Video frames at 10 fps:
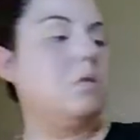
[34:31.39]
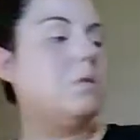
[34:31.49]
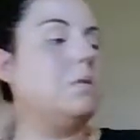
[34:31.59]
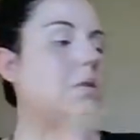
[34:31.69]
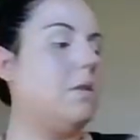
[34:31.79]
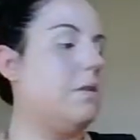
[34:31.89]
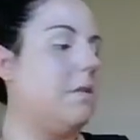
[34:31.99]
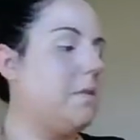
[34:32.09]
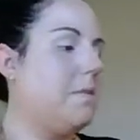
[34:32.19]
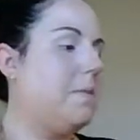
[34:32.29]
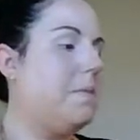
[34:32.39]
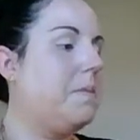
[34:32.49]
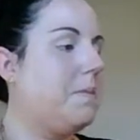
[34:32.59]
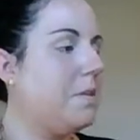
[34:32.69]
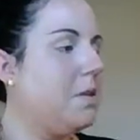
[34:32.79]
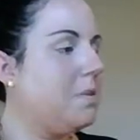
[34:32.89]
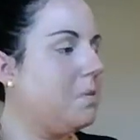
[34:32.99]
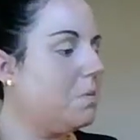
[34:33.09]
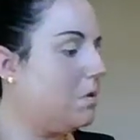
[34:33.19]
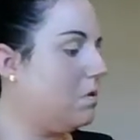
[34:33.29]
So it's this
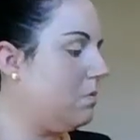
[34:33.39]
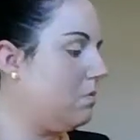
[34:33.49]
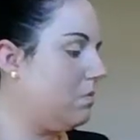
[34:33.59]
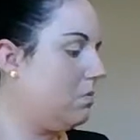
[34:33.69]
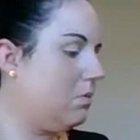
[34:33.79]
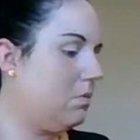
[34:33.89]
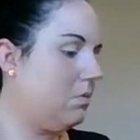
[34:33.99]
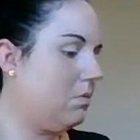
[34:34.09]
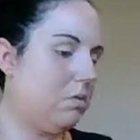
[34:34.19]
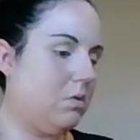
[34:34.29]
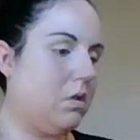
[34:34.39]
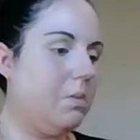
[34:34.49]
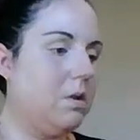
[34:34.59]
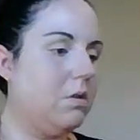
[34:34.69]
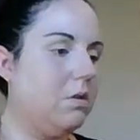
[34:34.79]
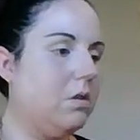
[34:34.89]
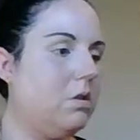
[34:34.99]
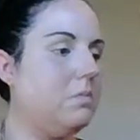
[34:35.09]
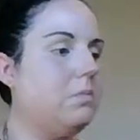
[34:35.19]
one, apparently.